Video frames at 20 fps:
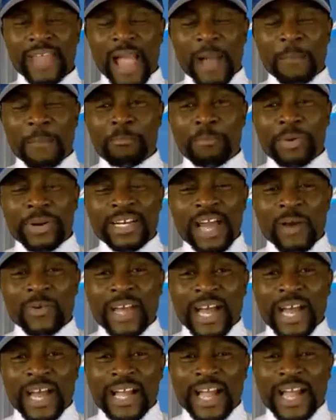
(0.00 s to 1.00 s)
and bring down
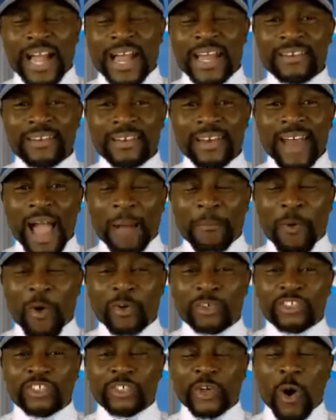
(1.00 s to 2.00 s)
that kind of
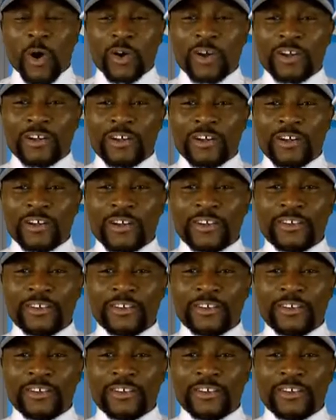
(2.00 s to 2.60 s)
armored truck